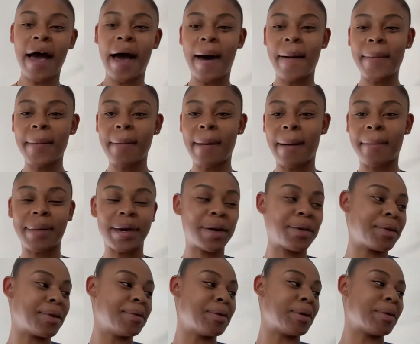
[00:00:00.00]
I'm in my
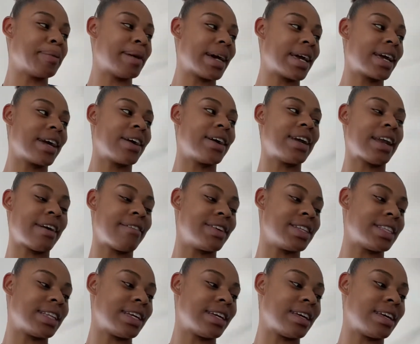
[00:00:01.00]
bedroom doing my hair and
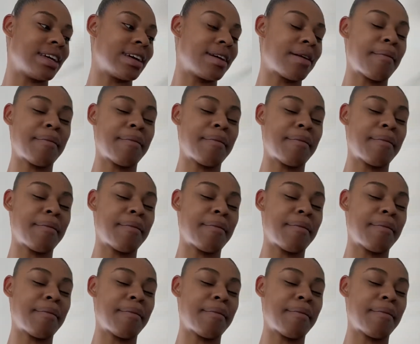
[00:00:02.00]
everything,